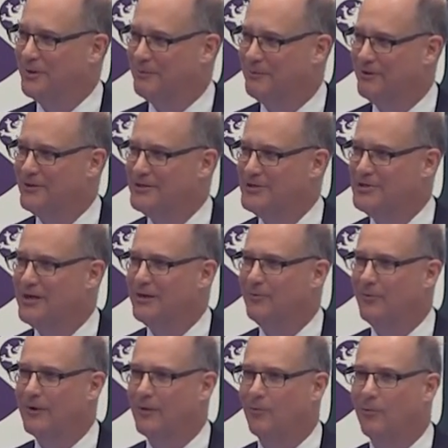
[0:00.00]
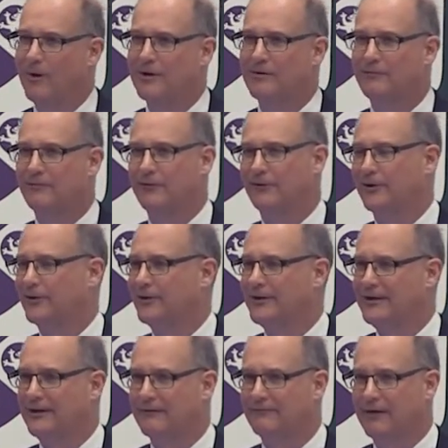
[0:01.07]
appreciate what a wonderful
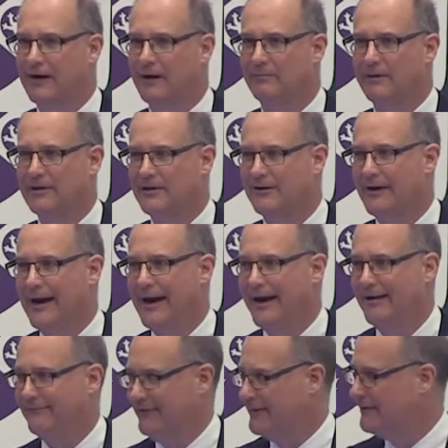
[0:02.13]
learning environment you have,